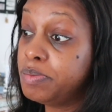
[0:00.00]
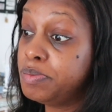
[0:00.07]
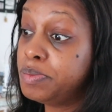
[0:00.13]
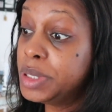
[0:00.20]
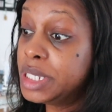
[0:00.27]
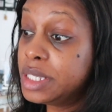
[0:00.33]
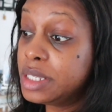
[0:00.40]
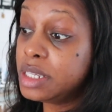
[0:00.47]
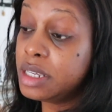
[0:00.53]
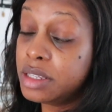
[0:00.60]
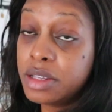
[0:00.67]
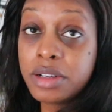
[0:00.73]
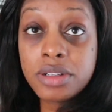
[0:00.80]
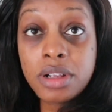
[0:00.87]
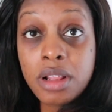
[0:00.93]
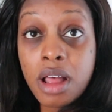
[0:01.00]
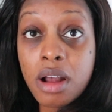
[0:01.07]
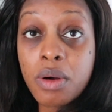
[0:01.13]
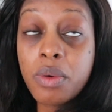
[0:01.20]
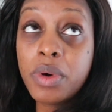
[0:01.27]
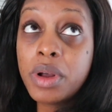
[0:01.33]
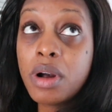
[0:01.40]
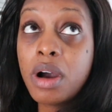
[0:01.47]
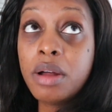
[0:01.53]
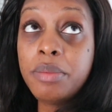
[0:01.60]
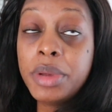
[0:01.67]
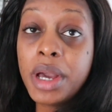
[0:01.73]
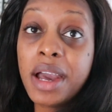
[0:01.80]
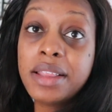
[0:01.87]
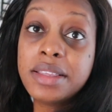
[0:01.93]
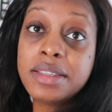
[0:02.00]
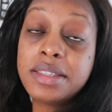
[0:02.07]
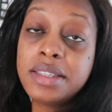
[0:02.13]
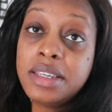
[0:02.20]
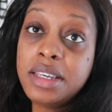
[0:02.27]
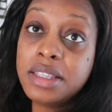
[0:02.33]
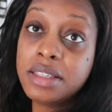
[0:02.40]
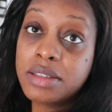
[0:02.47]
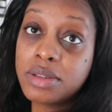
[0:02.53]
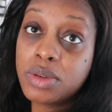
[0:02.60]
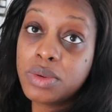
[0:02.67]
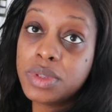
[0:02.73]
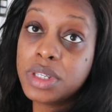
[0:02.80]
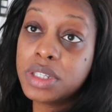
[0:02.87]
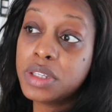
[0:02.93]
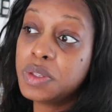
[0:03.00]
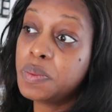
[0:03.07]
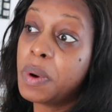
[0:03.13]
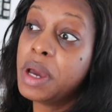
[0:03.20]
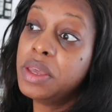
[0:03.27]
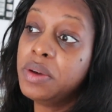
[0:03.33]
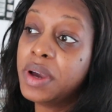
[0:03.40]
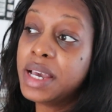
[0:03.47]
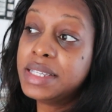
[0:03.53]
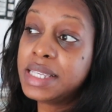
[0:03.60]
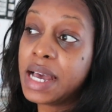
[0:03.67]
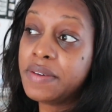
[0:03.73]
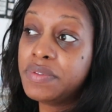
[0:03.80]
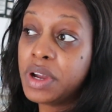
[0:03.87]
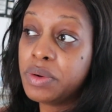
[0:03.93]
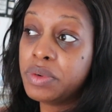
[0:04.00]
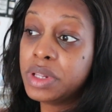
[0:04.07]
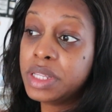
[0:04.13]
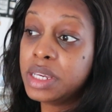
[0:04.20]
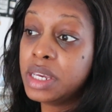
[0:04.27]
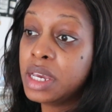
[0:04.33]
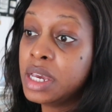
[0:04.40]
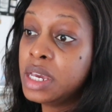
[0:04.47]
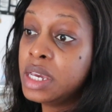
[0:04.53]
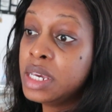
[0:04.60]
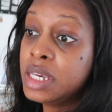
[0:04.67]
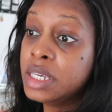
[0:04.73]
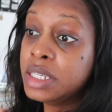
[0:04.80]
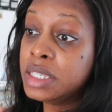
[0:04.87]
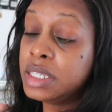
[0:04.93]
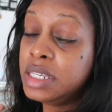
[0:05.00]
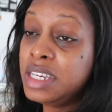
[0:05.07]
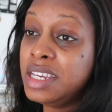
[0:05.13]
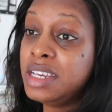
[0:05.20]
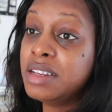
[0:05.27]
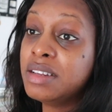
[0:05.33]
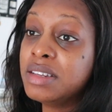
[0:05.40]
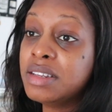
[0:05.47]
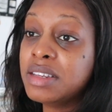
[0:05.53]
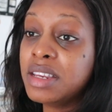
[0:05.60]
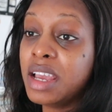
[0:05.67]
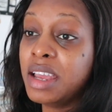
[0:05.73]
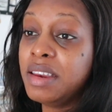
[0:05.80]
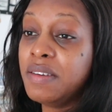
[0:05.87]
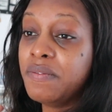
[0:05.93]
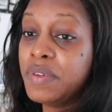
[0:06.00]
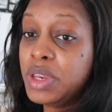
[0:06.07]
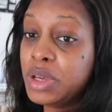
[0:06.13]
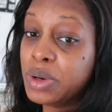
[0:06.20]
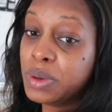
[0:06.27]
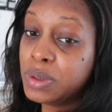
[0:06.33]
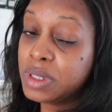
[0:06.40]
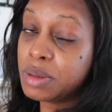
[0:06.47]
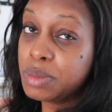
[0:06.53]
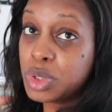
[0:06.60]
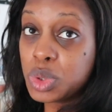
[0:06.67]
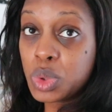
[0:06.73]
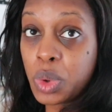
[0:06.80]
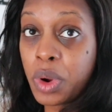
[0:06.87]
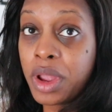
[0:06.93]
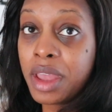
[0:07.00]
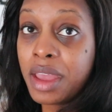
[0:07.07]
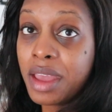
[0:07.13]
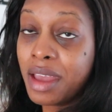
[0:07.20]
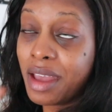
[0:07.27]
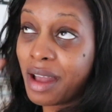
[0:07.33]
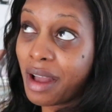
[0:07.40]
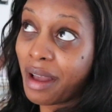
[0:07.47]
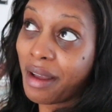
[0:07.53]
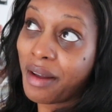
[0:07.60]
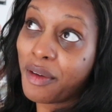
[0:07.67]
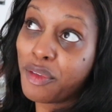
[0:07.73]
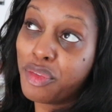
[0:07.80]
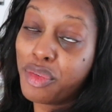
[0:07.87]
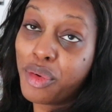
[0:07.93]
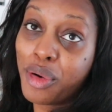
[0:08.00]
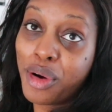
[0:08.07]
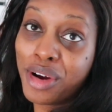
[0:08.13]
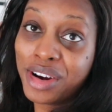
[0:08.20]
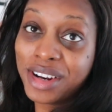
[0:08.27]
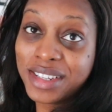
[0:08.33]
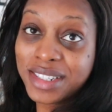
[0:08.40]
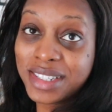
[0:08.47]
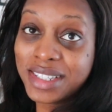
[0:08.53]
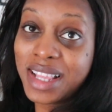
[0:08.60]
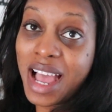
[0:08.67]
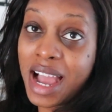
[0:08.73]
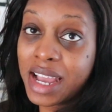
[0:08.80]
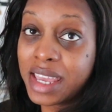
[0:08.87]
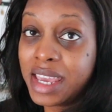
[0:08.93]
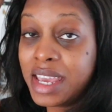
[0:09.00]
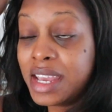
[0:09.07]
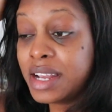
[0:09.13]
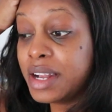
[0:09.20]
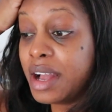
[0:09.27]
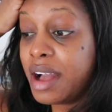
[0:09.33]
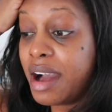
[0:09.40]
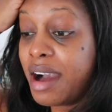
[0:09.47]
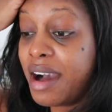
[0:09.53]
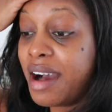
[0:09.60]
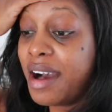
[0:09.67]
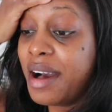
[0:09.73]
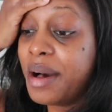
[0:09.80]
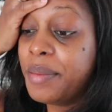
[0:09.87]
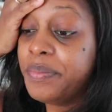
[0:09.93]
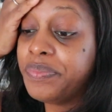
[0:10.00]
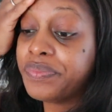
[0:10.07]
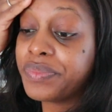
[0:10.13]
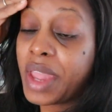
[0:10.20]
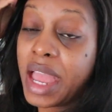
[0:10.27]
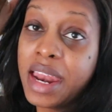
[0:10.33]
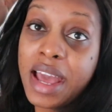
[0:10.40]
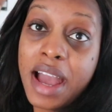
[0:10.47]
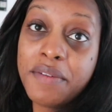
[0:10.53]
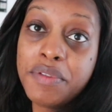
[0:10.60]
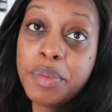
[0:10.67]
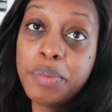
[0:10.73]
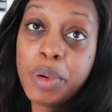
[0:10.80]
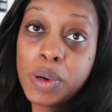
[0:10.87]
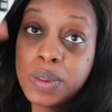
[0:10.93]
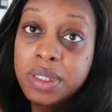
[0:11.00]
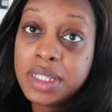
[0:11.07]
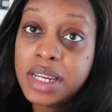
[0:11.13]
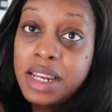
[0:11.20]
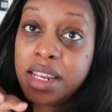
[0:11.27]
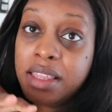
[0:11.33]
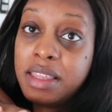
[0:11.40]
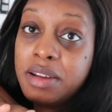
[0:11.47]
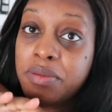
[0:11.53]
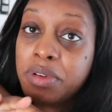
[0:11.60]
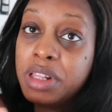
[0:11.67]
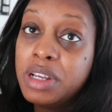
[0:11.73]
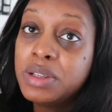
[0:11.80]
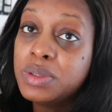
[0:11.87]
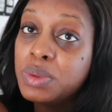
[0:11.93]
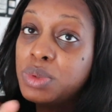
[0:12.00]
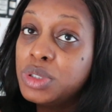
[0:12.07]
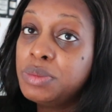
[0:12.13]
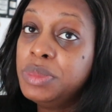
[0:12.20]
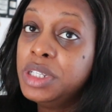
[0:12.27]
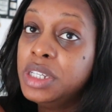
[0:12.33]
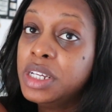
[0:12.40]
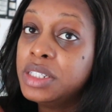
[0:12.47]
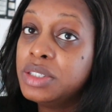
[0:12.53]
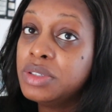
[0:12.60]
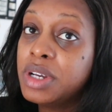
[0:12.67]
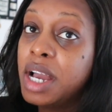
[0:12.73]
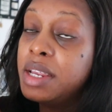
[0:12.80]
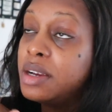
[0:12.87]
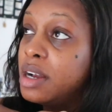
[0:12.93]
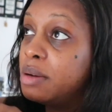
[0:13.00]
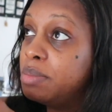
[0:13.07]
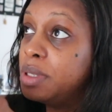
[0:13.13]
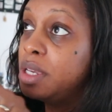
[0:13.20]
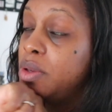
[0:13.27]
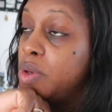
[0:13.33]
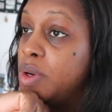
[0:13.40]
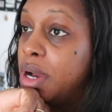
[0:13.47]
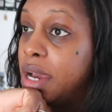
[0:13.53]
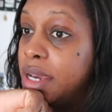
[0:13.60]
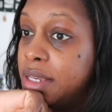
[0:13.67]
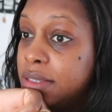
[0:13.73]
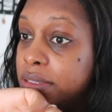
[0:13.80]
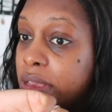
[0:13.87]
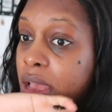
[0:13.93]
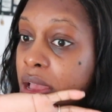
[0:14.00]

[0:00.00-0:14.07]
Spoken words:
busy. There's a lot going on behind the scenes, so this is why you guys have not really seen any videos. I'm sorry for the slacking, and I haven't posted anything really on social media to kind of update you guys.